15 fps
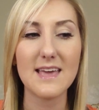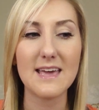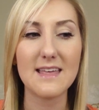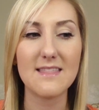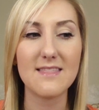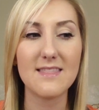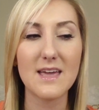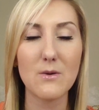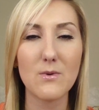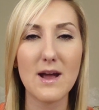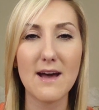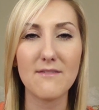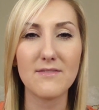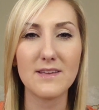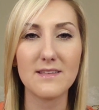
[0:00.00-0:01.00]
and they were
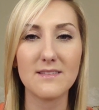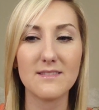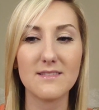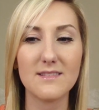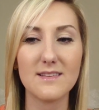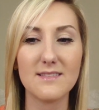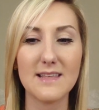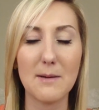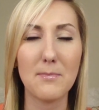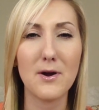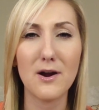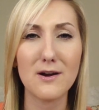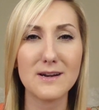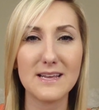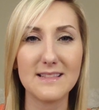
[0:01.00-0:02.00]
having that
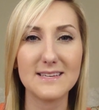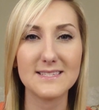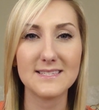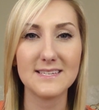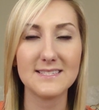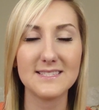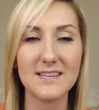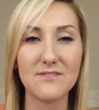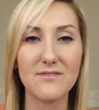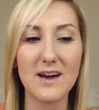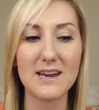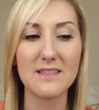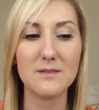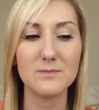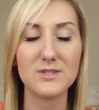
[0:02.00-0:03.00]
party that Cece
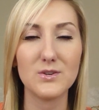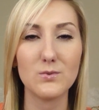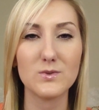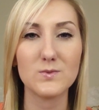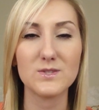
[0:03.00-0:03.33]
invited them to,